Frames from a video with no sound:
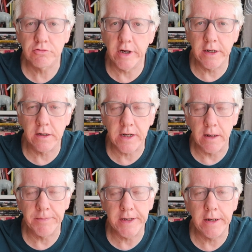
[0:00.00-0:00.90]
Great little
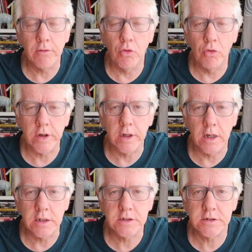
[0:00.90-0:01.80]
company,
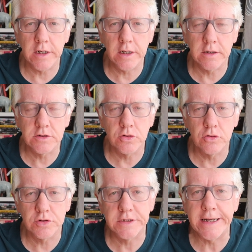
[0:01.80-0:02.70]
organised cycling
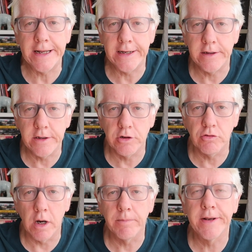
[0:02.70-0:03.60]
tours in
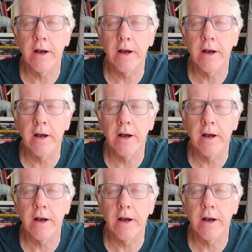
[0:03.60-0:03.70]
Europe.